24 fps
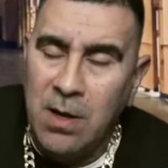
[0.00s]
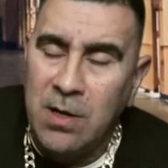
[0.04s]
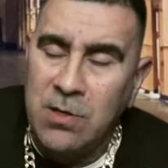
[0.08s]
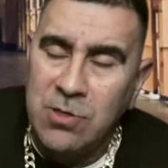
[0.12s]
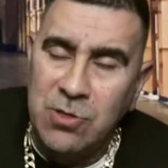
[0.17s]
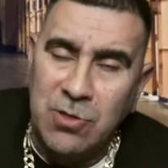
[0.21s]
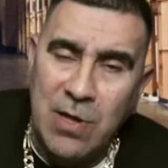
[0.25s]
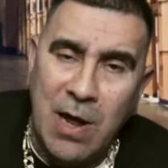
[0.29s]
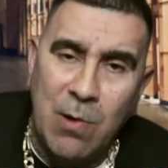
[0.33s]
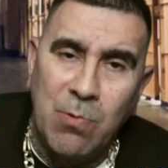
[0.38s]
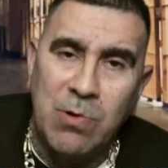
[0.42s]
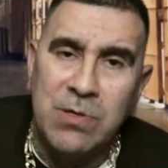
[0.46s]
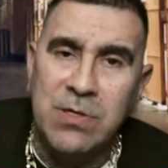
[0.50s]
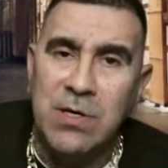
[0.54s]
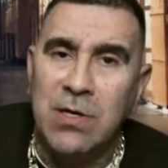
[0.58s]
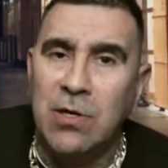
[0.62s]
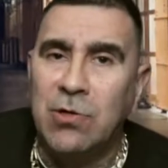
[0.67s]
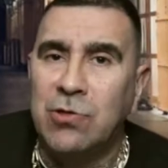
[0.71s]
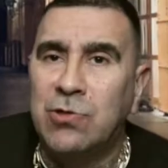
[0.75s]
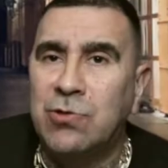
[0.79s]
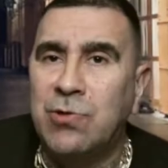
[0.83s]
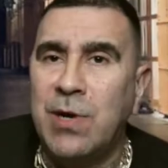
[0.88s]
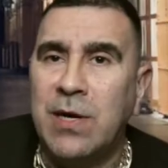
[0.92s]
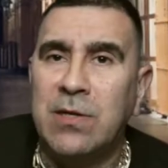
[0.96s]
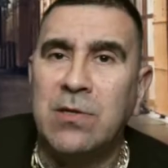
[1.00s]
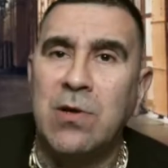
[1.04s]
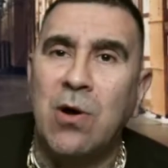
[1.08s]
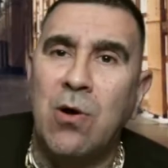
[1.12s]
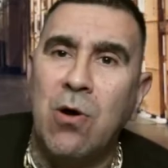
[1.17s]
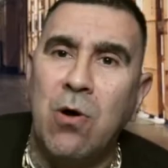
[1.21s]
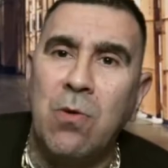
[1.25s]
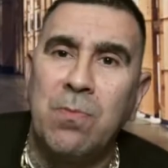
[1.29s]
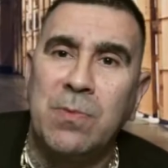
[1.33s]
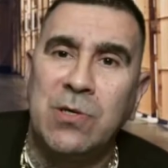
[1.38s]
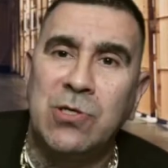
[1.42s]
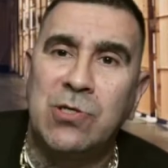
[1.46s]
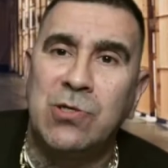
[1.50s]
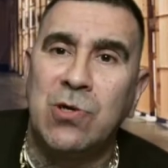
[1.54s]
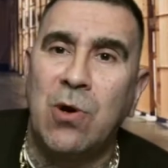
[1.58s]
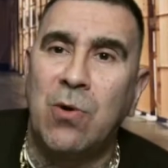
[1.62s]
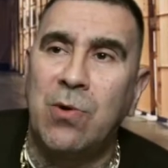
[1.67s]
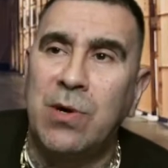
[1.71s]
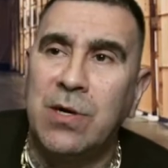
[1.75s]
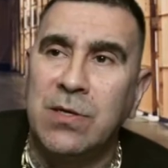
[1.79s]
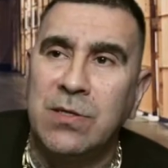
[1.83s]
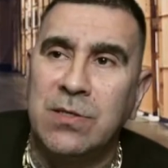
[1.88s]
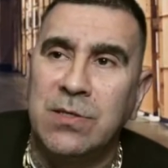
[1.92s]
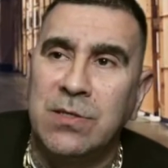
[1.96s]
So that was a little trick the homie
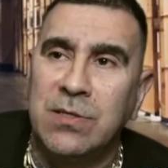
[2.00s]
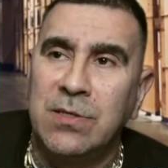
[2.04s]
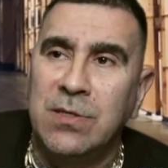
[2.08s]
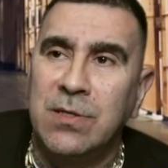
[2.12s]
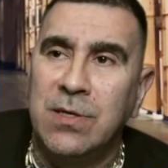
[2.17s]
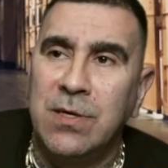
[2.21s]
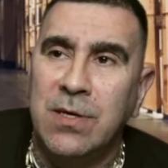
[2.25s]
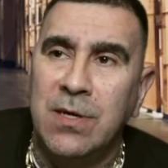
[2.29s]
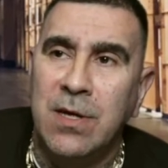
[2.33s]
showed us.